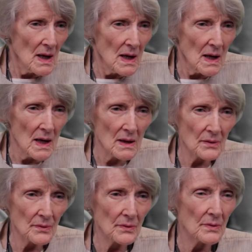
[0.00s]
I'll have
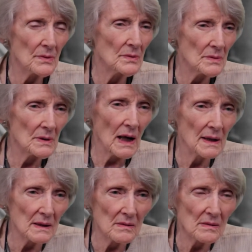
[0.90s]
to
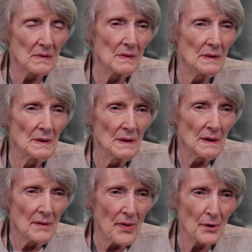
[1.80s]
ferret
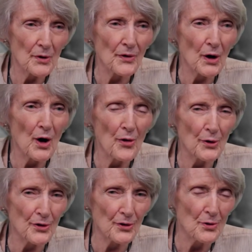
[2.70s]
that out. There, are, there are others